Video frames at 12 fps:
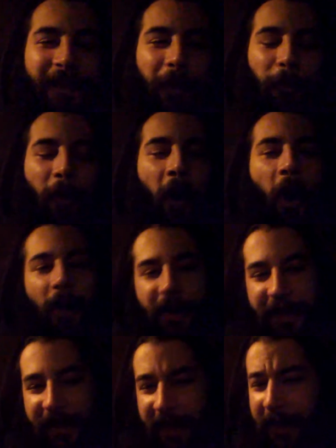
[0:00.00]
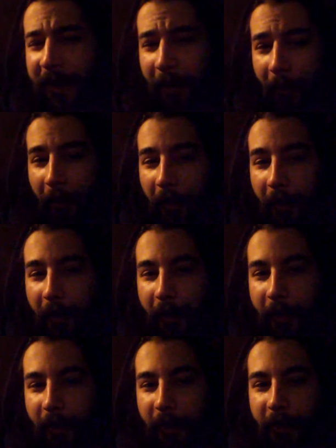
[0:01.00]
they were already here.
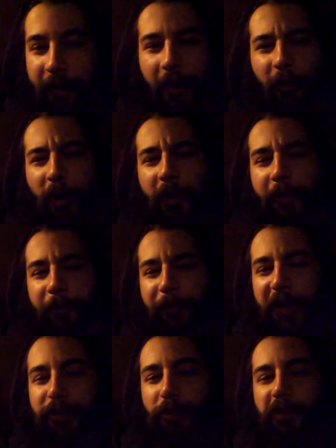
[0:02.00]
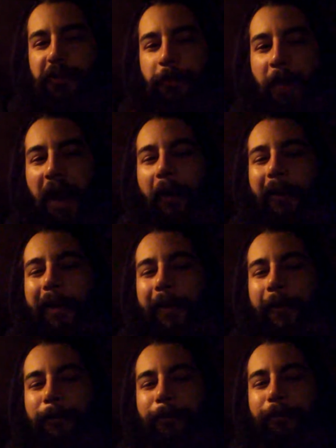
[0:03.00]
You ever heard of Vitrus
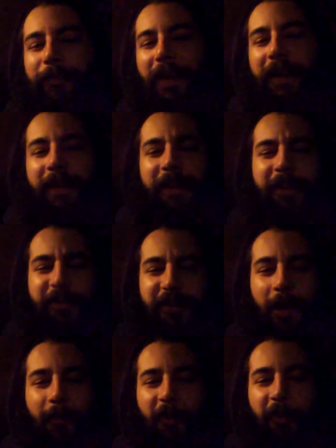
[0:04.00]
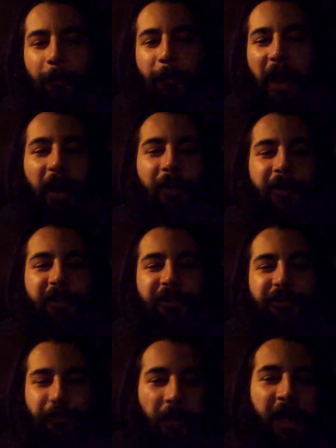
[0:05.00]
Bering? He discovered the Bering
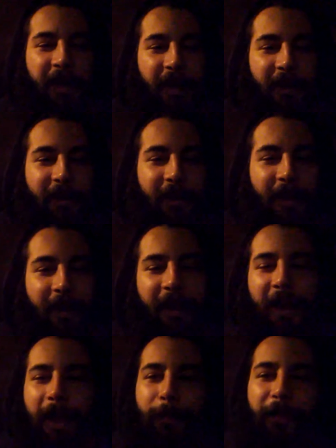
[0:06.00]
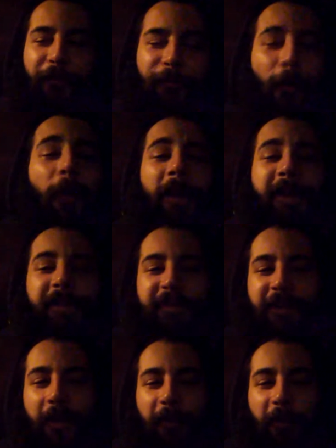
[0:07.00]
Strait. And before he
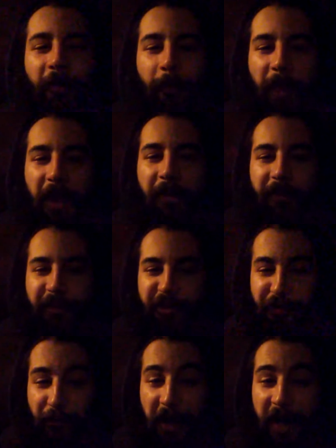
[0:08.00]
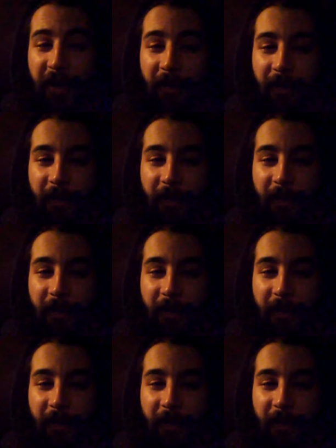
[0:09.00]
discovered the Bering Strait,